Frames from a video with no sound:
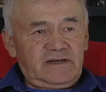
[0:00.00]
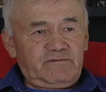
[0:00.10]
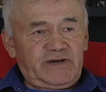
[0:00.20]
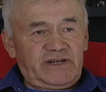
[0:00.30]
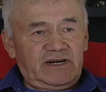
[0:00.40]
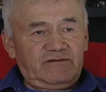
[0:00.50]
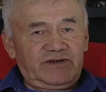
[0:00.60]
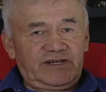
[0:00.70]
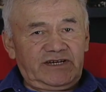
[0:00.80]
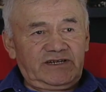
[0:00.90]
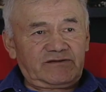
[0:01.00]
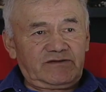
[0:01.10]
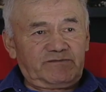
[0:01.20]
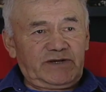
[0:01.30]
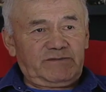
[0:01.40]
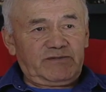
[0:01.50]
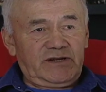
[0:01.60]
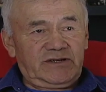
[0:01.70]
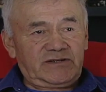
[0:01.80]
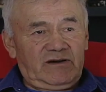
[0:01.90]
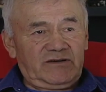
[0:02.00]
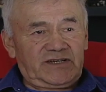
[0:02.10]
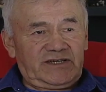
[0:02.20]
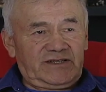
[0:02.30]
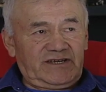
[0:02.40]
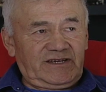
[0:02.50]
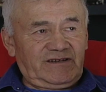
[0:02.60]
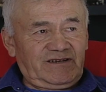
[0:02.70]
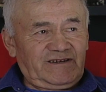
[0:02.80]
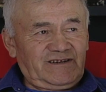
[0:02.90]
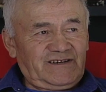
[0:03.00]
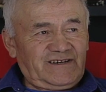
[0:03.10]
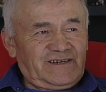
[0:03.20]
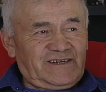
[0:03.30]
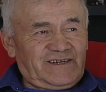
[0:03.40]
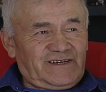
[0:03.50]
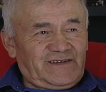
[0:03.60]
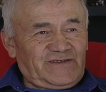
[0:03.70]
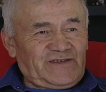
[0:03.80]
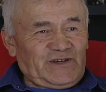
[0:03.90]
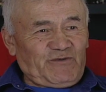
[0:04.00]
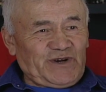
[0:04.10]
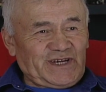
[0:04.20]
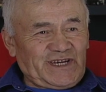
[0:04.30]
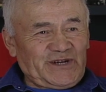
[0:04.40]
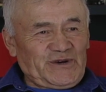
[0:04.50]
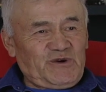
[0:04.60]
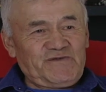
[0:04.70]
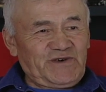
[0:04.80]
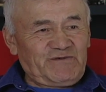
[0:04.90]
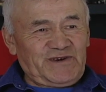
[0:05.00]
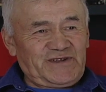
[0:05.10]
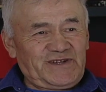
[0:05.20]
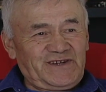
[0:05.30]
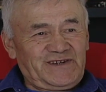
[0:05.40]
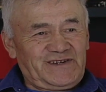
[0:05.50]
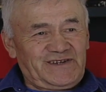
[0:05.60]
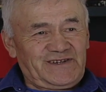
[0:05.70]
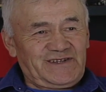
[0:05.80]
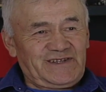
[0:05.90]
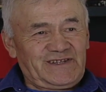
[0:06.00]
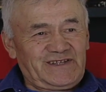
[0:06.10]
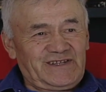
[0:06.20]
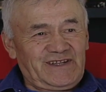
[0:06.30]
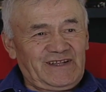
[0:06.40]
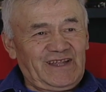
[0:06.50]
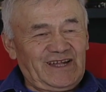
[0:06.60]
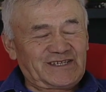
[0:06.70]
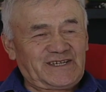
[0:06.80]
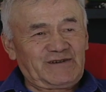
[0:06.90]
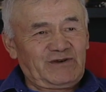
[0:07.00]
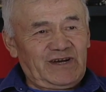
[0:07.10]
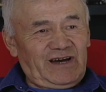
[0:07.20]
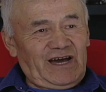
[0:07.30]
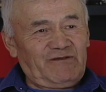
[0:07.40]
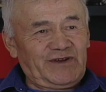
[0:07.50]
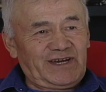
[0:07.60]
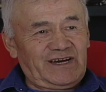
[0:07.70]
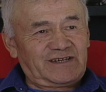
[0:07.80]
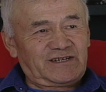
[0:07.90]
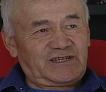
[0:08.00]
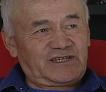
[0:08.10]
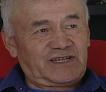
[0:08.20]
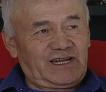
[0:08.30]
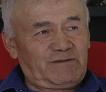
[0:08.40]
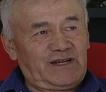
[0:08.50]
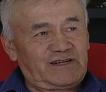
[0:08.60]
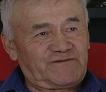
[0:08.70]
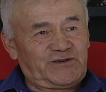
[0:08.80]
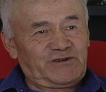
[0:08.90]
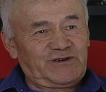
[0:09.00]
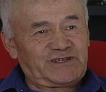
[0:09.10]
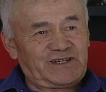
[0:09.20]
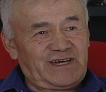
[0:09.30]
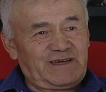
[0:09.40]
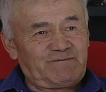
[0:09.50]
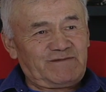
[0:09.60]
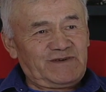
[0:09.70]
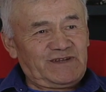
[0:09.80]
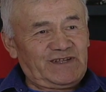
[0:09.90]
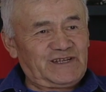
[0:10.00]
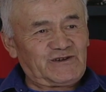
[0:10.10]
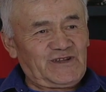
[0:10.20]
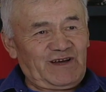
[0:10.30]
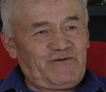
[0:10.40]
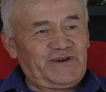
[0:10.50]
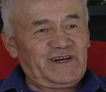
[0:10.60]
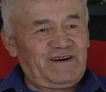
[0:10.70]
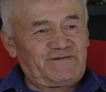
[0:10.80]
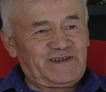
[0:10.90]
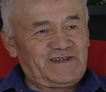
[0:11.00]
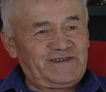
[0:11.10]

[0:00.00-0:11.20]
But nowadays, when people are talking, they want to get it over with. I only got 10 minutes for your time. That's all I want off you.